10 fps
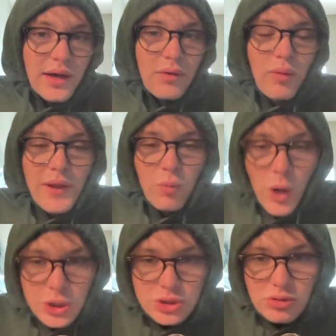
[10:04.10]
when
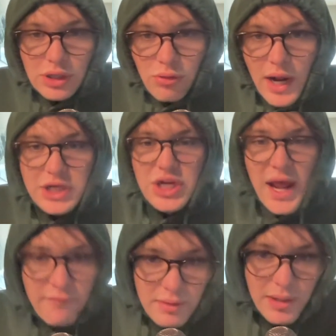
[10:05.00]
Wall Street crashed,
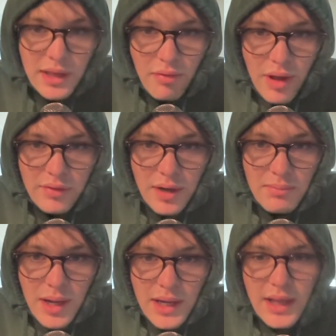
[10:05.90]
everybody lost their
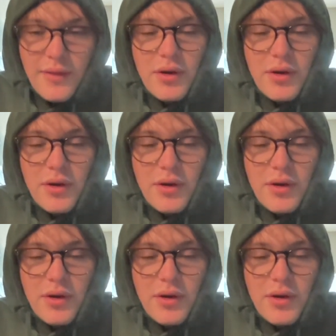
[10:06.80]
money.